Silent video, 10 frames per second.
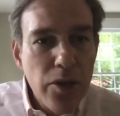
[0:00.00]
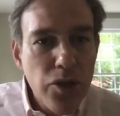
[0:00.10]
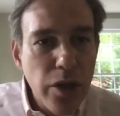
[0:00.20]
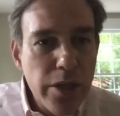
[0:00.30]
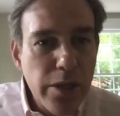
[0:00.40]

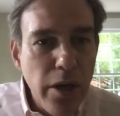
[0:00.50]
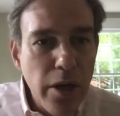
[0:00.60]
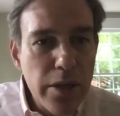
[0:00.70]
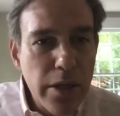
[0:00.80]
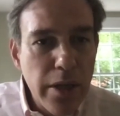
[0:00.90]
just
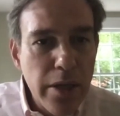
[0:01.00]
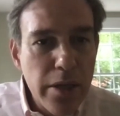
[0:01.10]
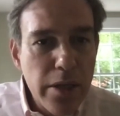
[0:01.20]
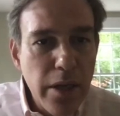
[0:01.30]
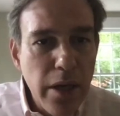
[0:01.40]
lost
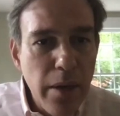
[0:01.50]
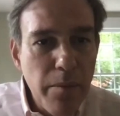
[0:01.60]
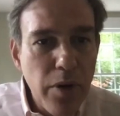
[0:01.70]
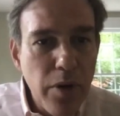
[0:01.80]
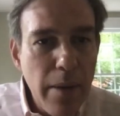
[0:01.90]
his
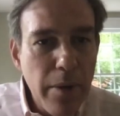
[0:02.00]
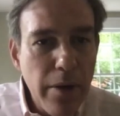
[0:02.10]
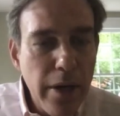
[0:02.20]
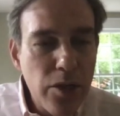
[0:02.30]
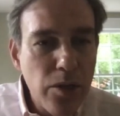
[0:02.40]

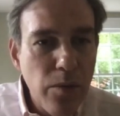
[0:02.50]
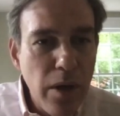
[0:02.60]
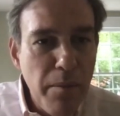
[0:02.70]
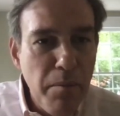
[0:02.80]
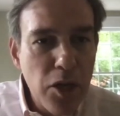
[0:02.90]
primary to
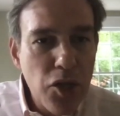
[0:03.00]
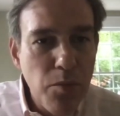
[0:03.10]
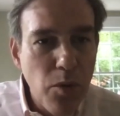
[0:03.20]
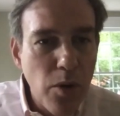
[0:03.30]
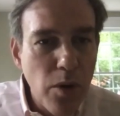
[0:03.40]
a much
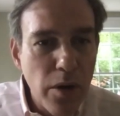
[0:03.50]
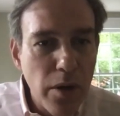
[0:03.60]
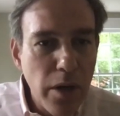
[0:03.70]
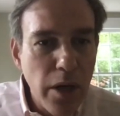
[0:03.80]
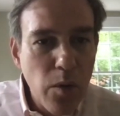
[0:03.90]

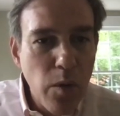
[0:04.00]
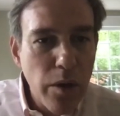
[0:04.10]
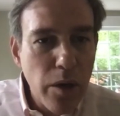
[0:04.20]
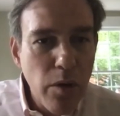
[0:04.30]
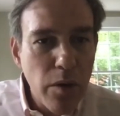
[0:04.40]
more
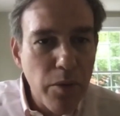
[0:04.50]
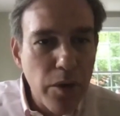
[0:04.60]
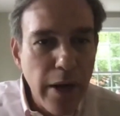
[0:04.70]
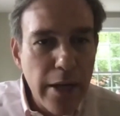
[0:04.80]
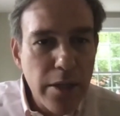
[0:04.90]
quote-unquote
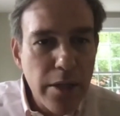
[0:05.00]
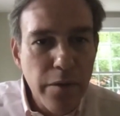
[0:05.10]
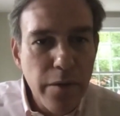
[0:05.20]
progressive